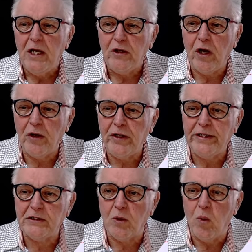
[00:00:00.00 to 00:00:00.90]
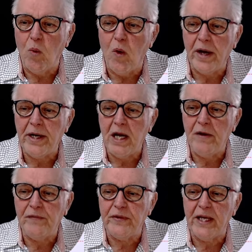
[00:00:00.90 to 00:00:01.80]
you only use one
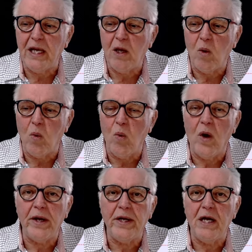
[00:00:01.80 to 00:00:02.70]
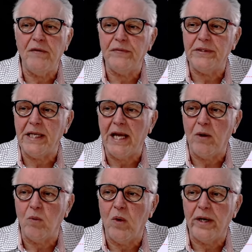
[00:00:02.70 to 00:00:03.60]
over there, one over there,
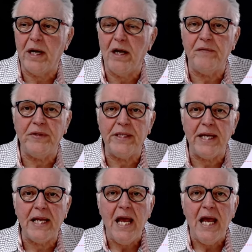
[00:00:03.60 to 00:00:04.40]
and one over there.